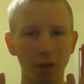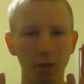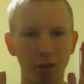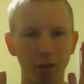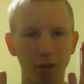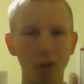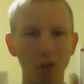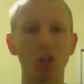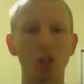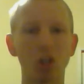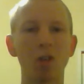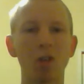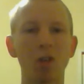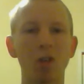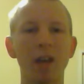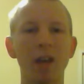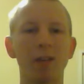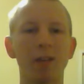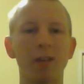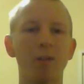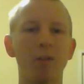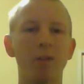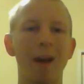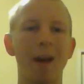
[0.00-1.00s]
those of you
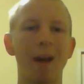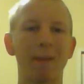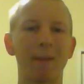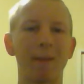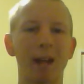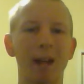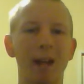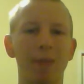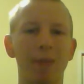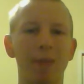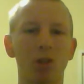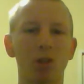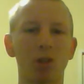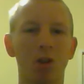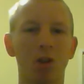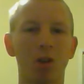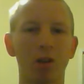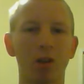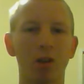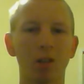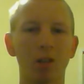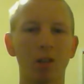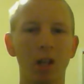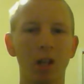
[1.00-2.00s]
that do have a capture
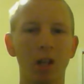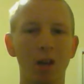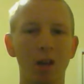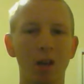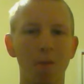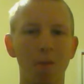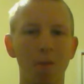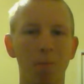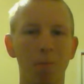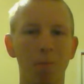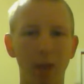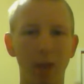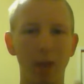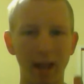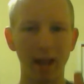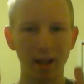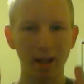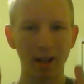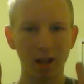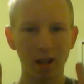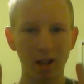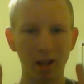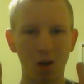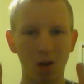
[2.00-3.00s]
cards.
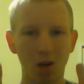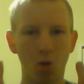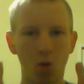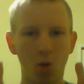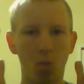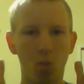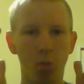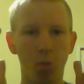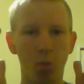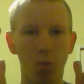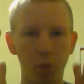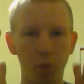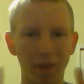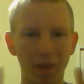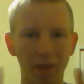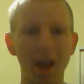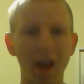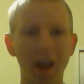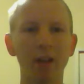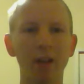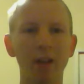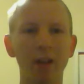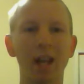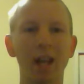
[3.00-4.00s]
But
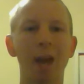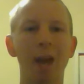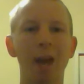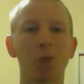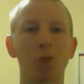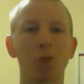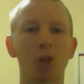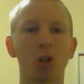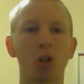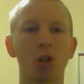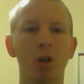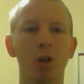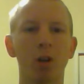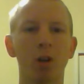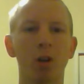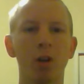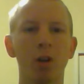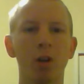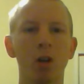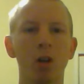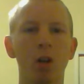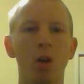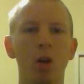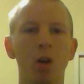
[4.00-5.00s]
without a capture
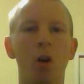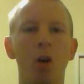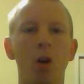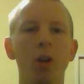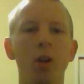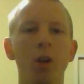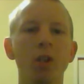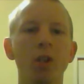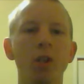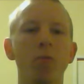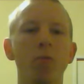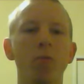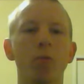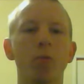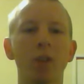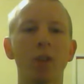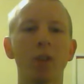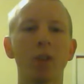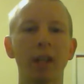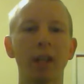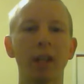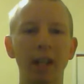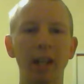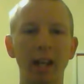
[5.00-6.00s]
card, all you would
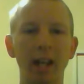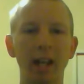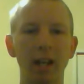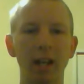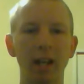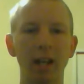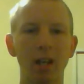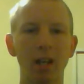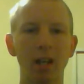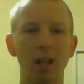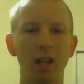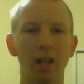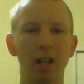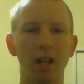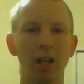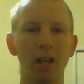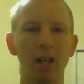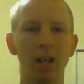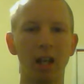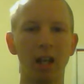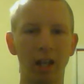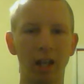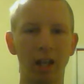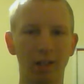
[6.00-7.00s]
really need
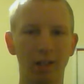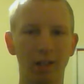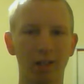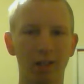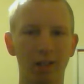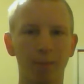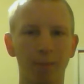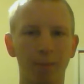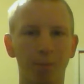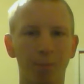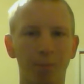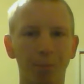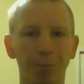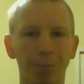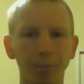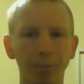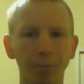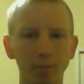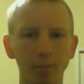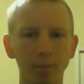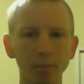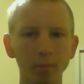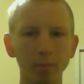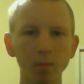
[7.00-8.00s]
is
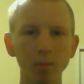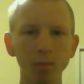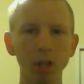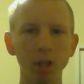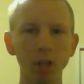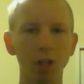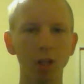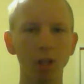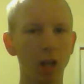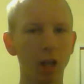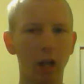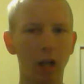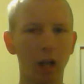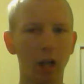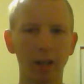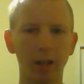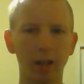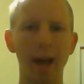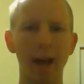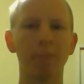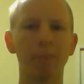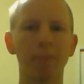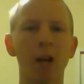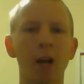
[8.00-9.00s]
a
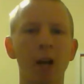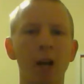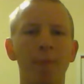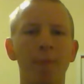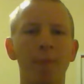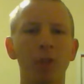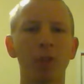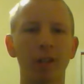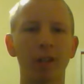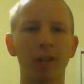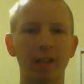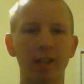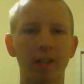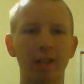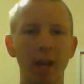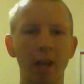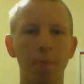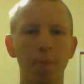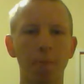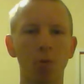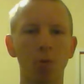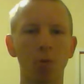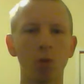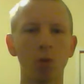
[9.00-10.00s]
laptop, for
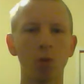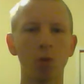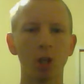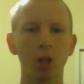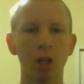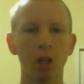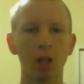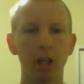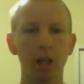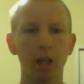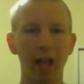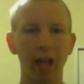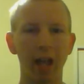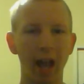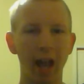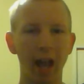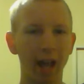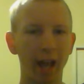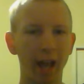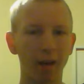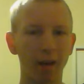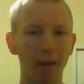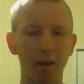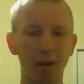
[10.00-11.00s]
example,
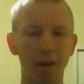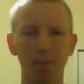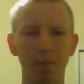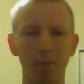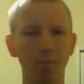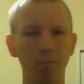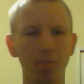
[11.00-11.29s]
and